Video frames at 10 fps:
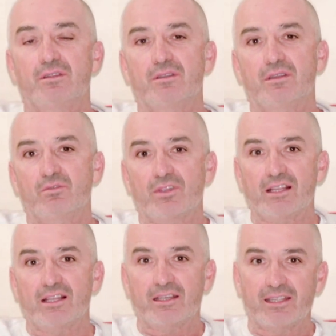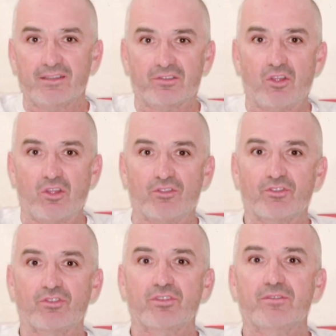And reality gets
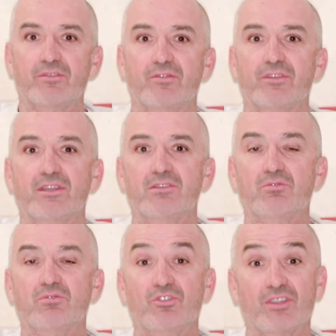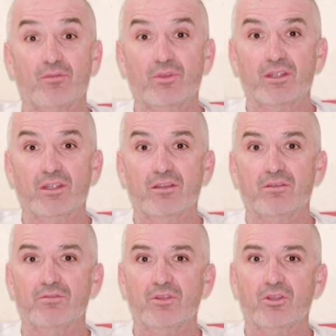lost, and suffering
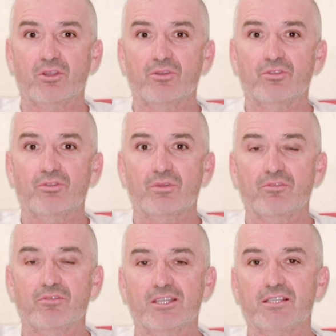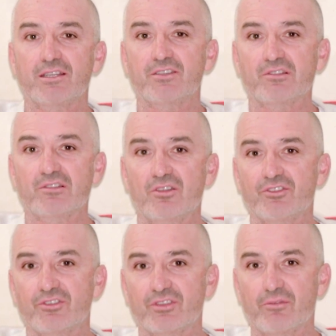follows. When reality is
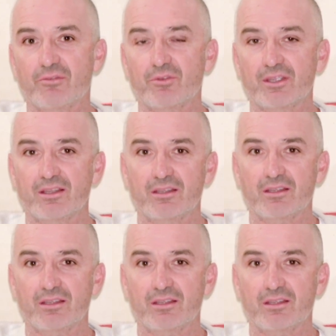lost, suffering